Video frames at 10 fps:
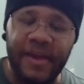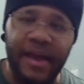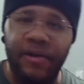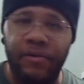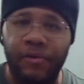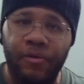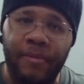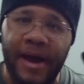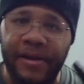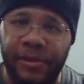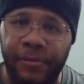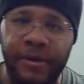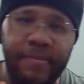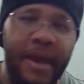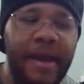take you through my
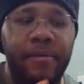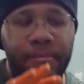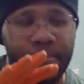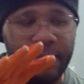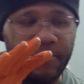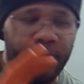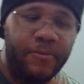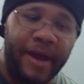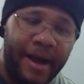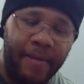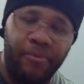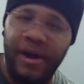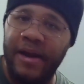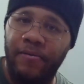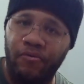three main
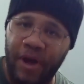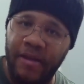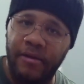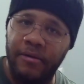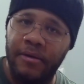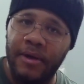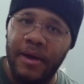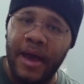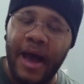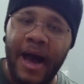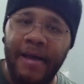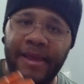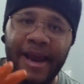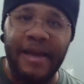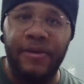brand of resin
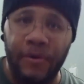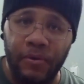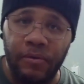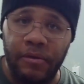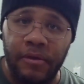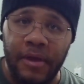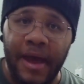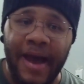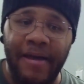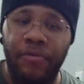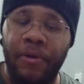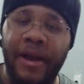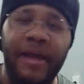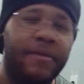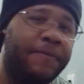that I use, as
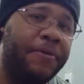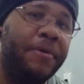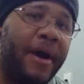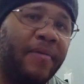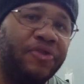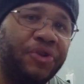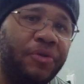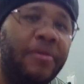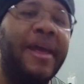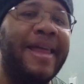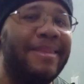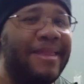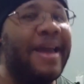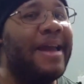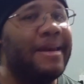well as a few offshoots, and
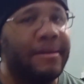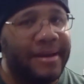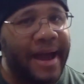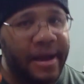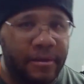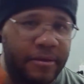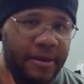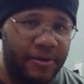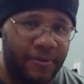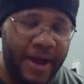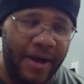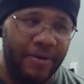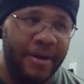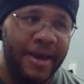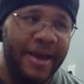then guys, stick
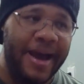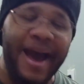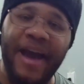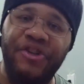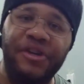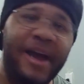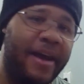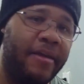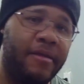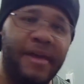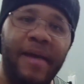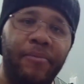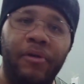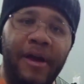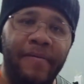around. I actually got a
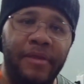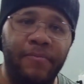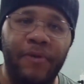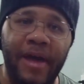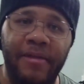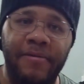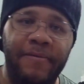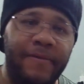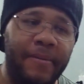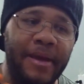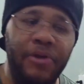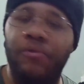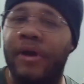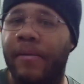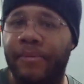sample of some resin from a new
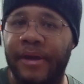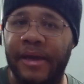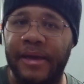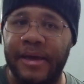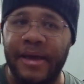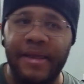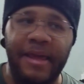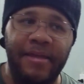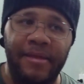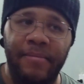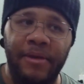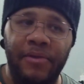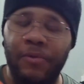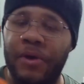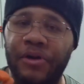company. They sent me
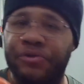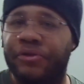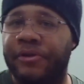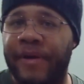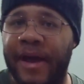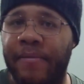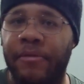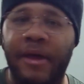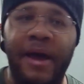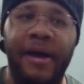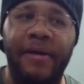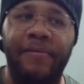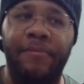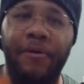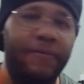200 grams
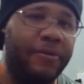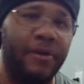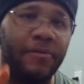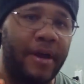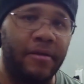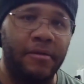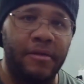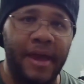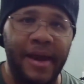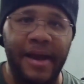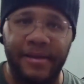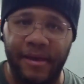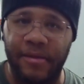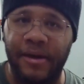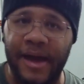of both for their resins, and I
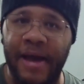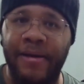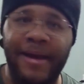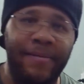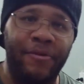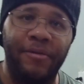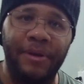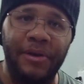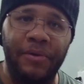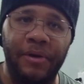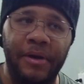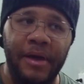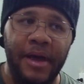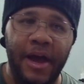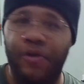tested it out, and I'm going to be doing
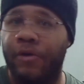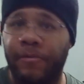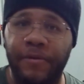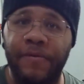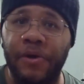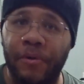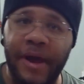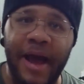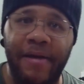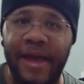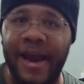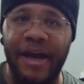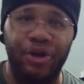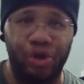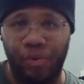a quick review on how that
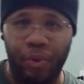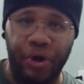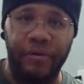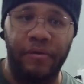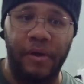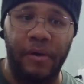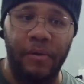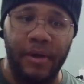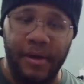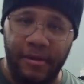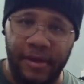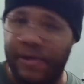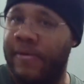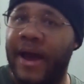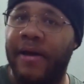actually works. So stick
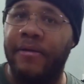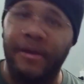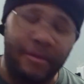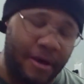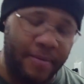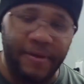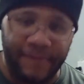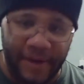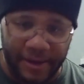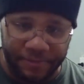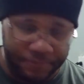around, it's going to be fun.